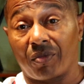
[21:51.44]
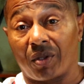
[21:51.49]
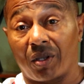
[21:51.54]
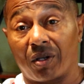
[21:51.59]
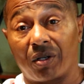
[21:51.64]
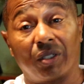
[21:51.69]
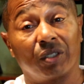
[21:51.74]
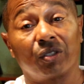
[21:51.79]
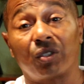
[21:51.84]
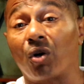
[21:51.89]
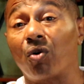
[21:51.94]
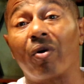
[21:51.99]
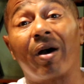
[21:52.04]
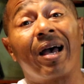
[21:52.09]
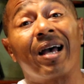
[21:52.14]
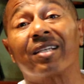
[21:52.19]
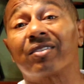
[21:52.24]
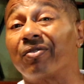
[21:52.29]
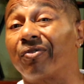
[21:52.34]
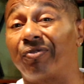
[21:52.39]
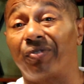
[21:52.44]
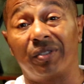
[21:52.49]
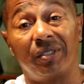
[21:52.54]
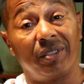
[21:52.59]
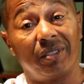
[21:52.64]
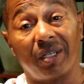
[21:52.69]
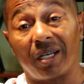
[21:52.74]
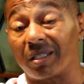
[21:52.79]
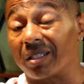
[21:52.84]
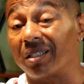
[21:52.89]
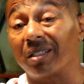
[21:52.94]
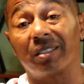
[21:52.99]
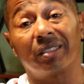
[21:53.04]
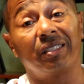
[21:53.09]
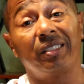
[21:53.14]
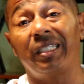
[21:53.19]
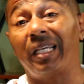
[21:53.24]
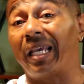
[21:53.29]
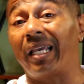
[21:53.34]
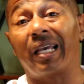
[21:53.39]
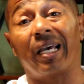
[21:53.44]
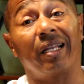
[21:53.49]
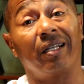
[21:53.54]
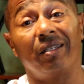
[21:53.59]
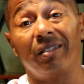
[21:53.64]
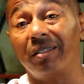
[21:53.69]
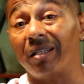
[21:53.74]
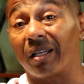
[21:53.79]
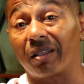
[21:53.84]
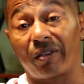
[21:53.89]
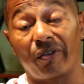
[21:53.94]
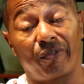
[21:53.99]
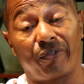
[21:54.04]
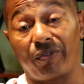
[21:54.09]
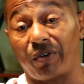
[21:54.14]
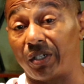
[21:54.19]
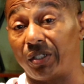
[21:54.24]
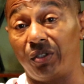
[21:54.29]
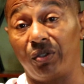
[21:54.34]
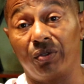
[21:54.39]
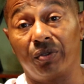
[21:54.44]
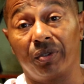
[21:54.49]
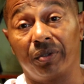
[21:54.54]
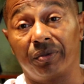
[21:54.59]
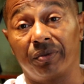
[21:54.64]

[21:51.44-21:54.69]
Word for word: Because don't ask him for nothing because he ain't got nothing for you.